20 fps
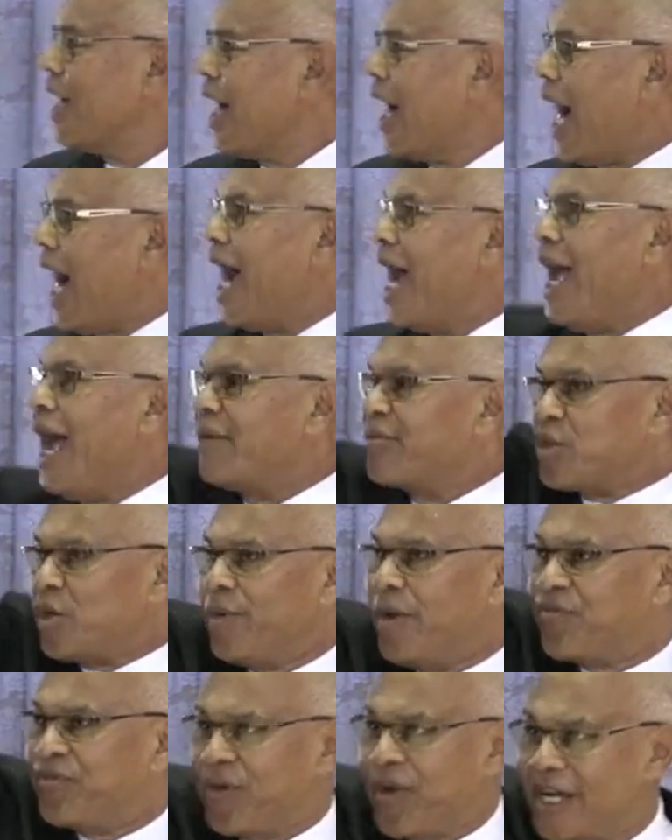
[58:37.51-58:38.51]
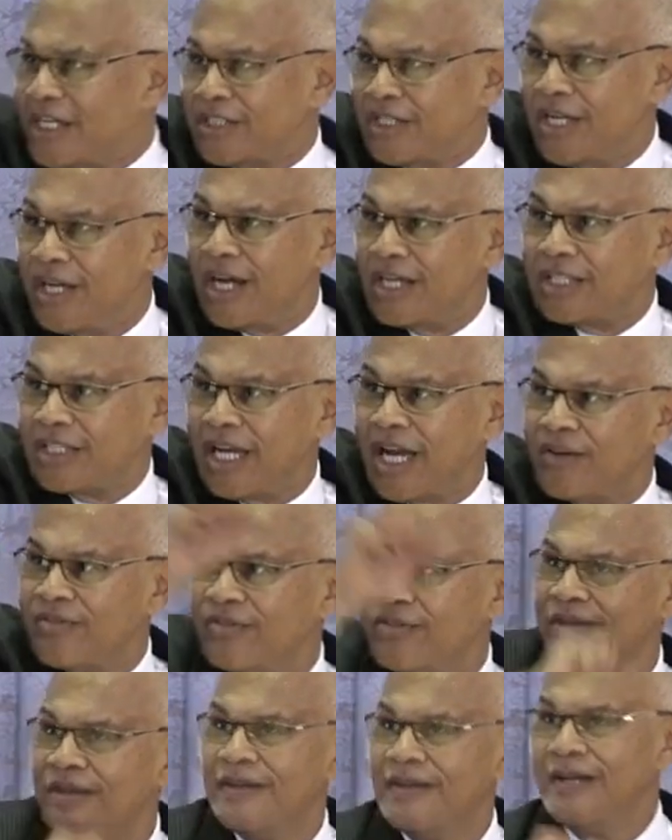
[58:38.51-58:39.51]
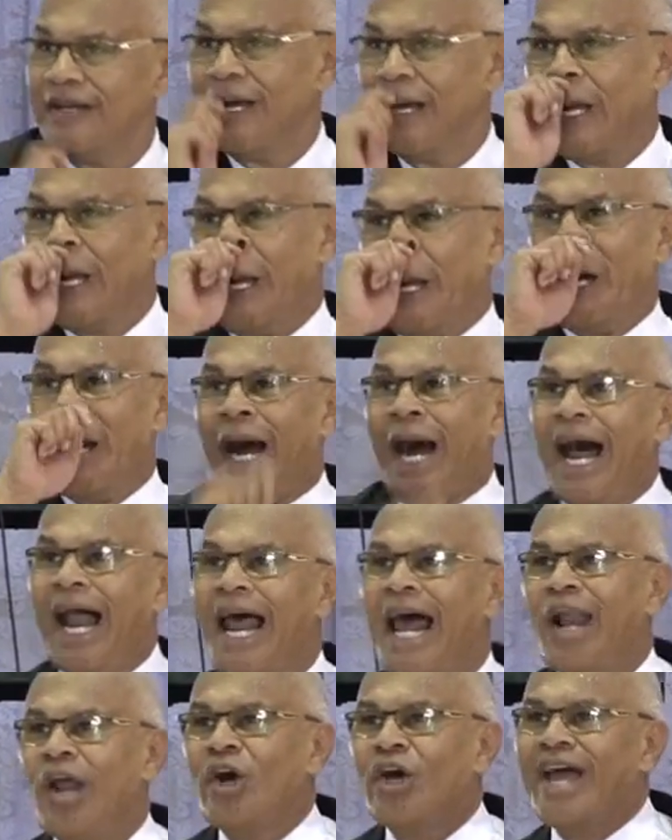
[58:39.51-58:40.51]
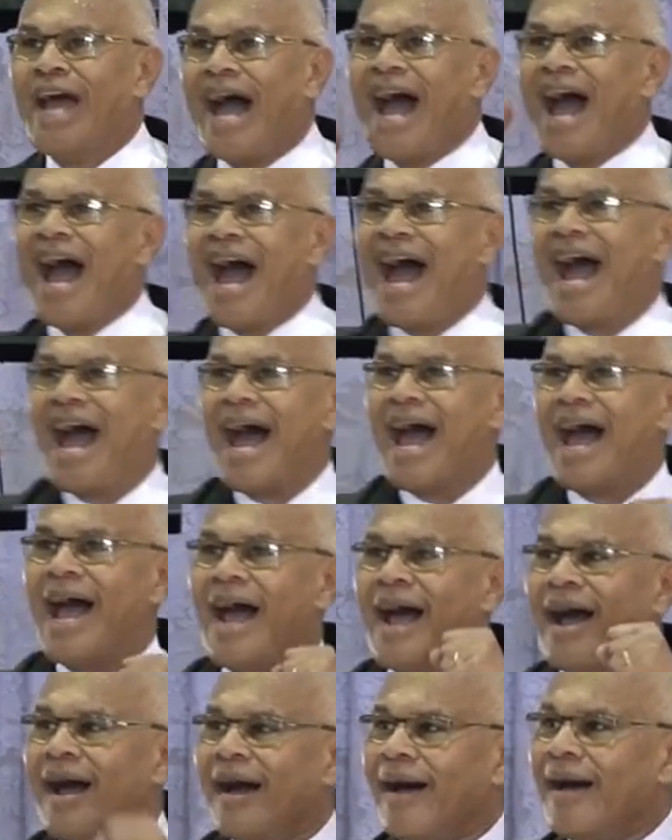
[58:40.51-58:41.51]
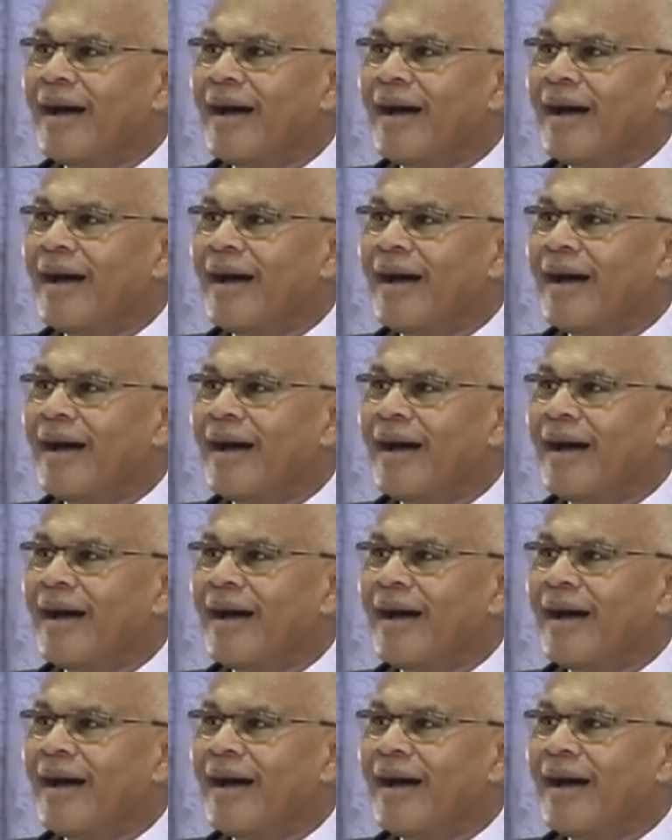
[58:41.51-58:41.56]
I have to be first in yourself. Hallelujah!